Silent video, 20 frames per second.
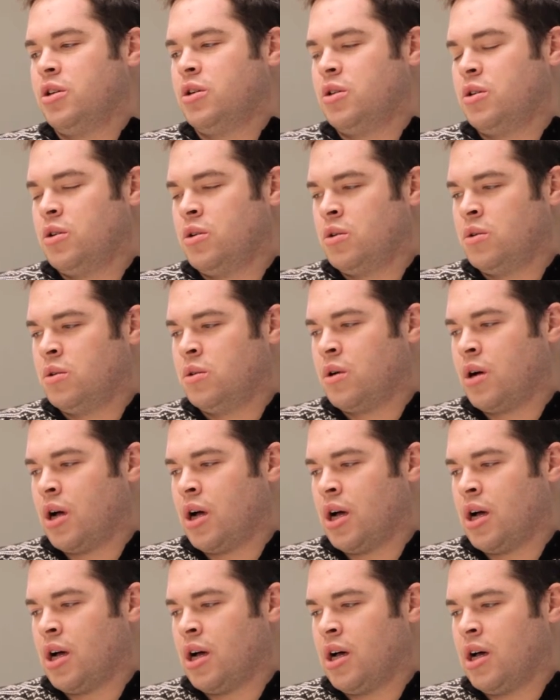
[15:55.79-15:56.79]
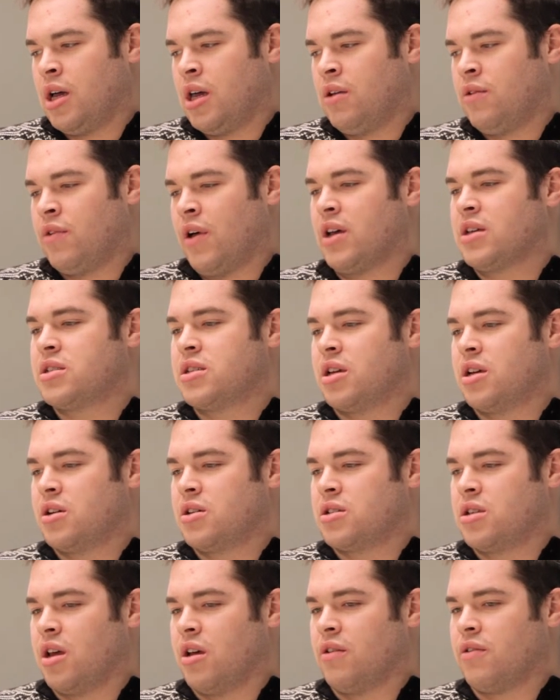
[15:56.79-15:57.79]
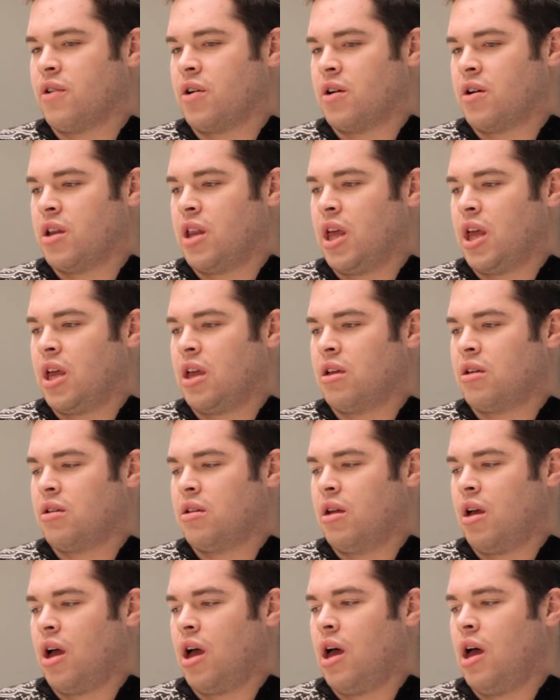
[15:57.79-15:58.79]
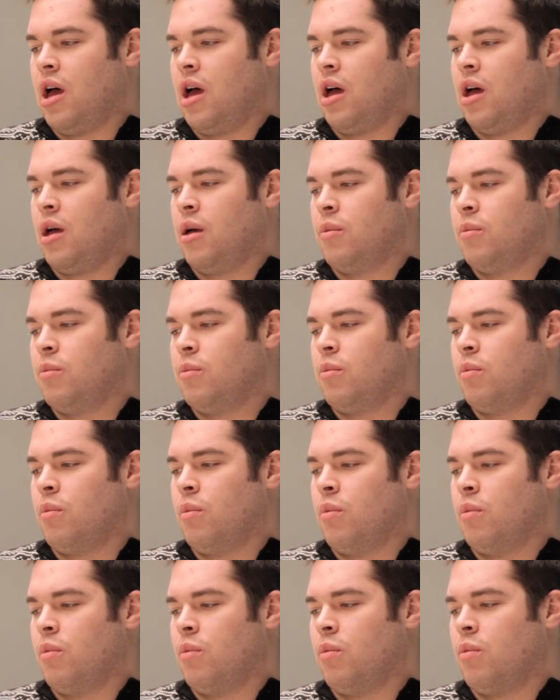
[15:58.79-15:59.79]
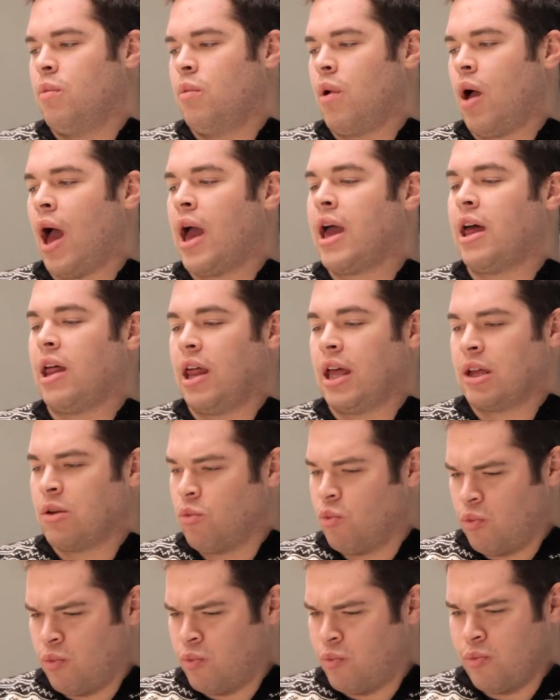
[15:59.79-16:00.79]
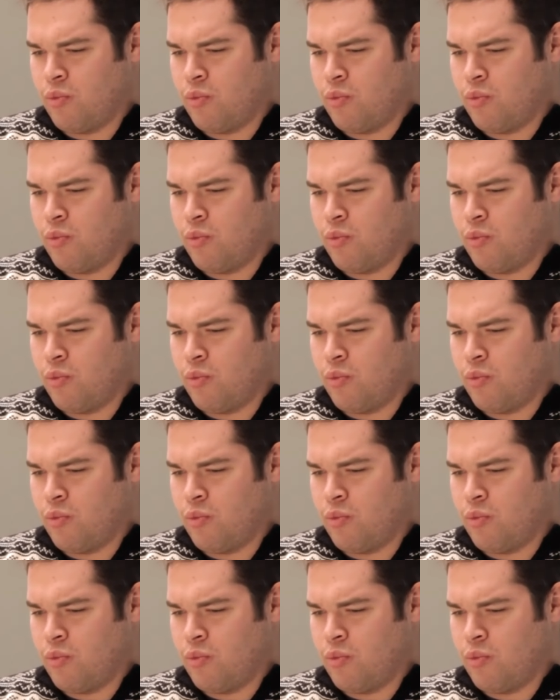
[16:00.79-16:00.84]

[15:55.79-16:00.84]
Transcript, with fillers: to uh, invest in yourself early. Um, I like